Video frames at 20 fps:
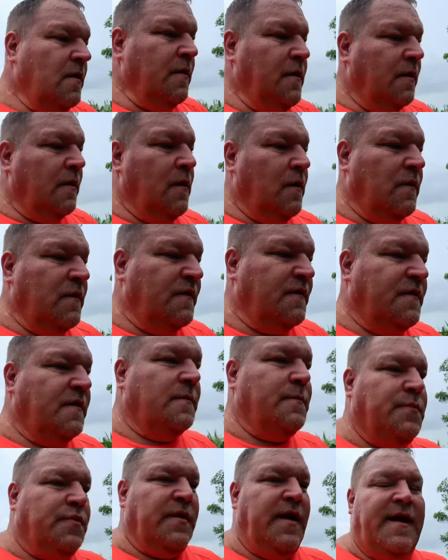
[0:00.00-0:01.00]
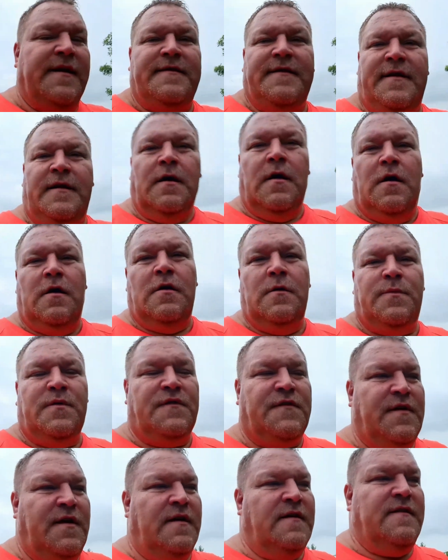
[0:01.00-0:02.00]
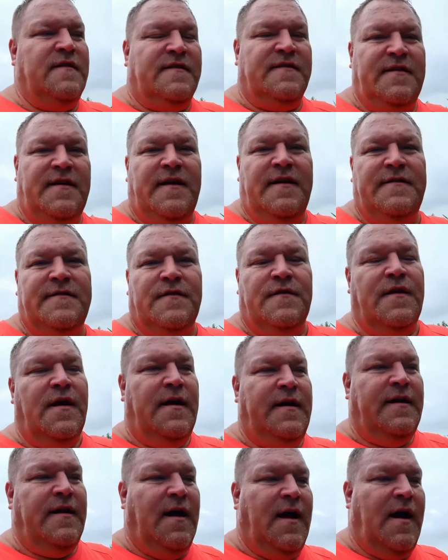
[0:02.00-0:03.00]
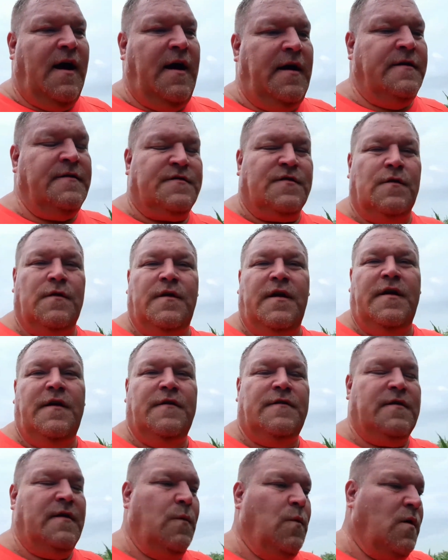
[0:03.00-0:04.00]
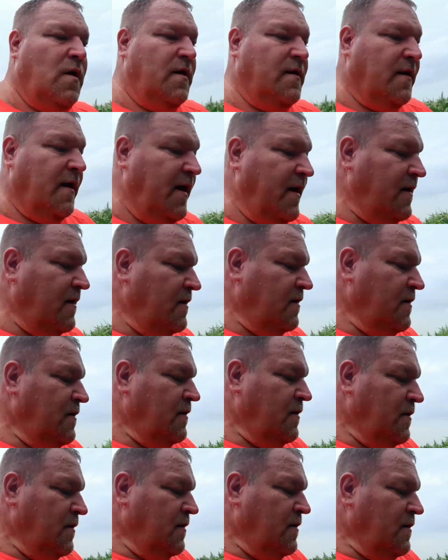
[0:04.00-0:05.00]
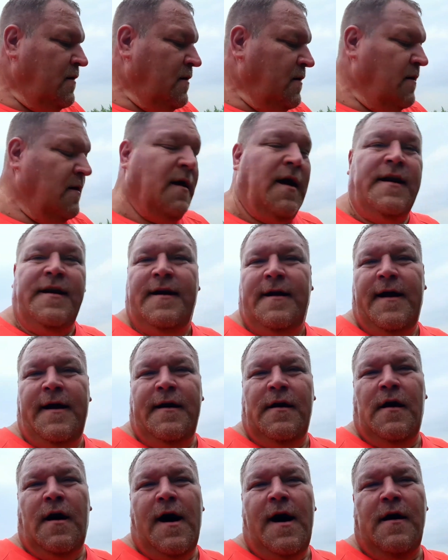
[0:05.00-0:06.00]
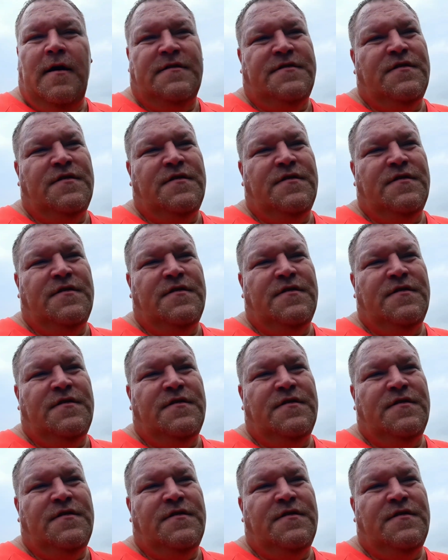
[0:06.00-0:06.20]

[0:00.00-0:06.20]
is it planting 100% of the seeds or 99? So they usually want like 99 or higher.